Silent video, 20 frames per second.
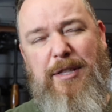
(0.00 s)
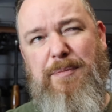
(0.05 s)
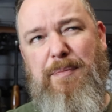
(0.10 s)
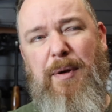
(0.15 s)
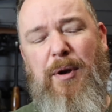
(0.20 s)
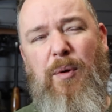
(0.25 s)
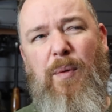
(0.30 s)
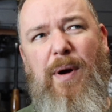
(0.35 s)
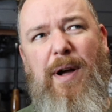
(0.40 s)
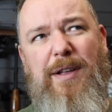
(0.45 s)

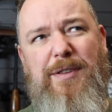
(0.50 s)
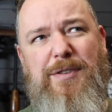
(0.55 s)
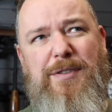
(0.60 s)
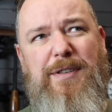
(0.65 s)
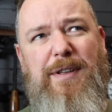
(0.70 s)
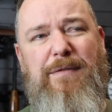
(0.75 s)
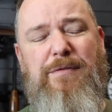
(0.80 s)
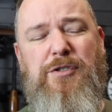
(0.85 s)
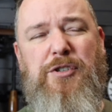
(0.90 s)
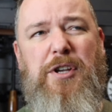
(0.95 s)
been a while since
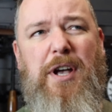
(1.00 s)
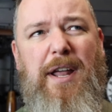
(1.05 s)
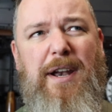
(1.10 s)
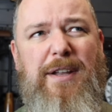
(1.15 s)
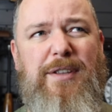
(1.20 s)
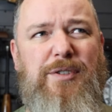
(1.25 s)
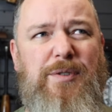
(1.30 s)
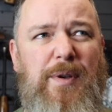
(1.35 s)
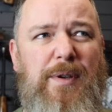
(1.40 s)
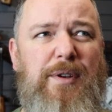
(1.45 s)
I've shot
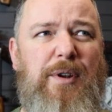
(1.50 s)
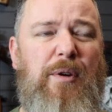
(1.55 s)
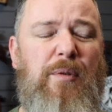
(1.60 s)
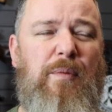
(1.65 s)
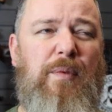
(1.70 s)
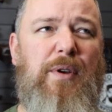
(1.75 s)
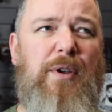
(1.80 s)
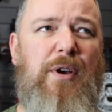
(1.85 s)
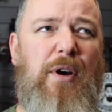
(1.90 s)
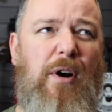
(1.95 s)
it, so I don't
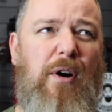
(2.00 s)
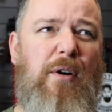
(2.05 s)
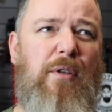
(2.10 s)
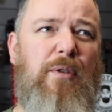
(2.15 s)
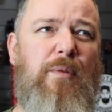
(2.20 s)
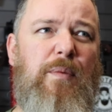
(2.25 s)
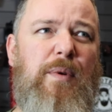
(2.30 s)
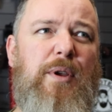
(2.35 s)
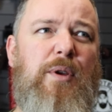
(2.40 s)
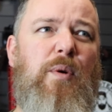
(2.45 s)
recall
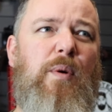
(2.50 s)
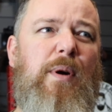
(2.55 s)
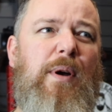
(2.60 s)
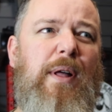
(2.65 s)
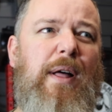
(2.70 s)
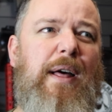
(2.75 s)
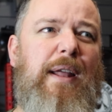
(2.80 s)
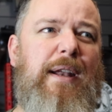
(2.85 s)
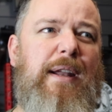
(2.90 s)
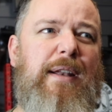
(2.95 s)
the recoil
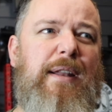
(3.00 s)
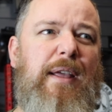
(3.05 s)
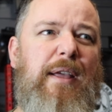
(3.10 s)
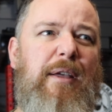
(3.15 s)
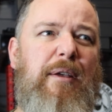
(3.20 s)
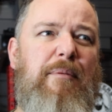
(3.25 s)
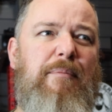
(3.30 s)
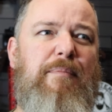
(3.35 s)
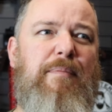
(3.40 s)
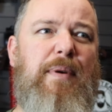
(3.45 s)
on it,
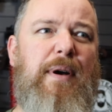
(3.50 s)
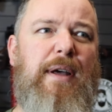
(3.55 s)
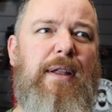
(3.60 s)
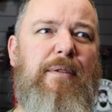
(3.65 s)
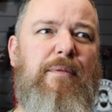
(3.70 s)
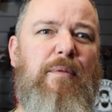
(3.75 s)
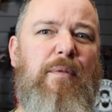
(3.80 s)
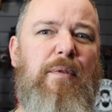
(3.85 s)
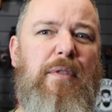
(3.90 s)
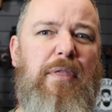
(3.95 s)

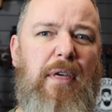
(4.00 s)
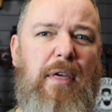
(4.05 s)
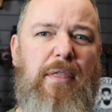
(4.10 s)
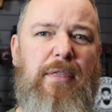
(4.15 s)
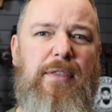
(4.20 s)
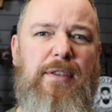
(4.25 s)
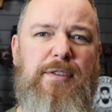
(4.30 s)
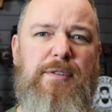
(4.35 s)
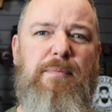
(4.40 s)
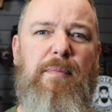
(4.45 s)
but with
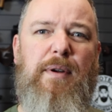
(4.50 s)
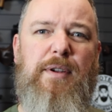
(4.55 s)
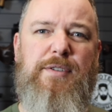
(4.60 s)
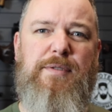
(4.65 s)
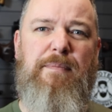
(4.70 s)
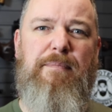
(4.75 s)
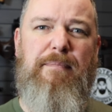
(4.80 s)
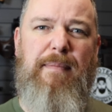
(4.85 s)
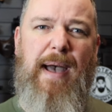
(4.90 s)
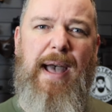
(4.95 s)
this
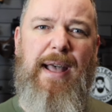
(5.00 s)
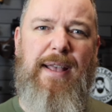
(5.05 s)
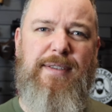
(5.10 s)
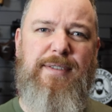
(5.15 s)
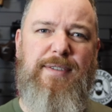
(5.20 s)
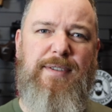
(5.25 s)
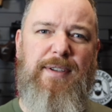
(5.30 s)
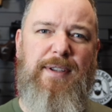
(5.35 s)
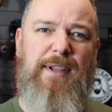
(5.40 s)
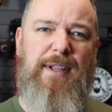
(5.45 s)
much
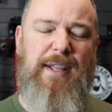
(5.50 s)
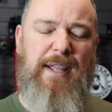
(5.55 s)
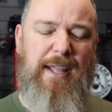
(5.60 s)
mass,